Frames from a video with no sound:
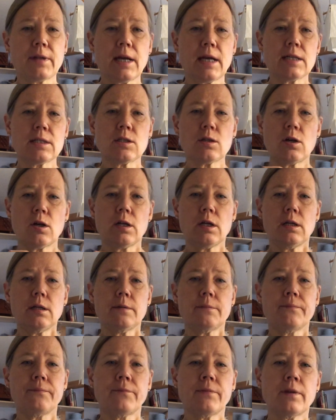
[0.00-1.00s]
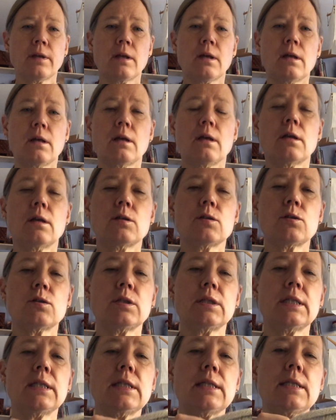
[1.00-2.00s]
I started to
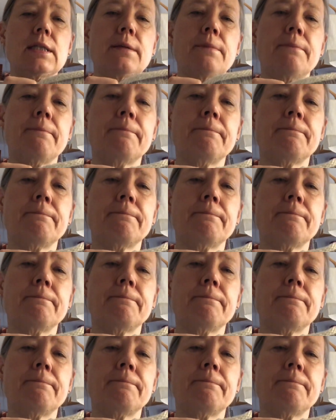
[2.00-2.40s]
knit